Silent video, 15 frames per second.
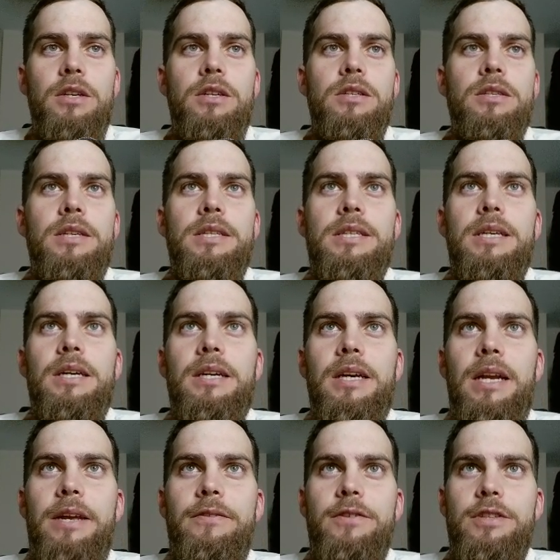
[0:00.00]
So let's
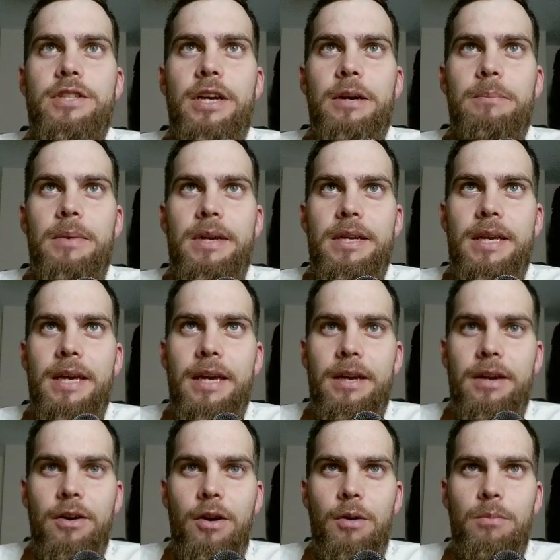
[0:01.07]
calculate for checkmate. King
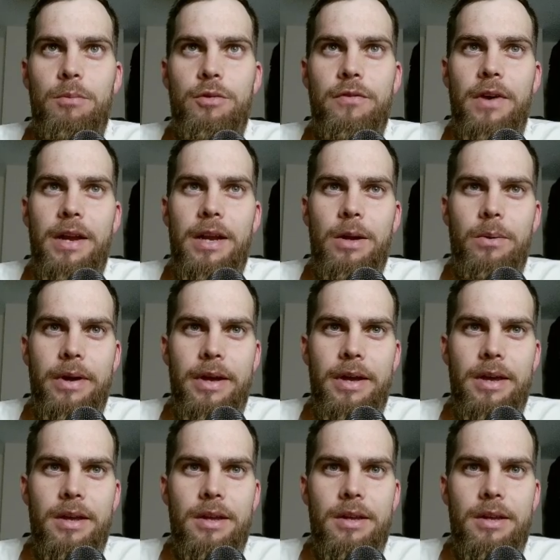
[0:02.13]
can't move anywhere.